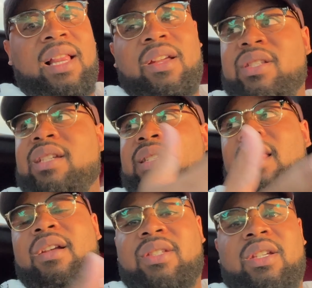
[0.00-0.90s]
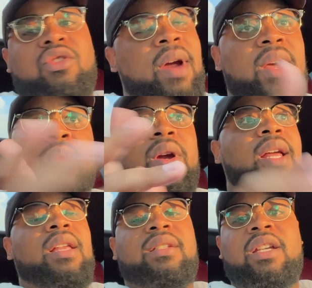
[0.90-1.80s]
L L Cs, L L Cs. Great, we're an
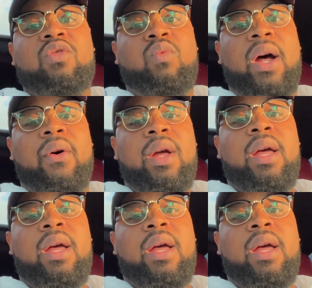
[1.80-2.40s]
L L C as well.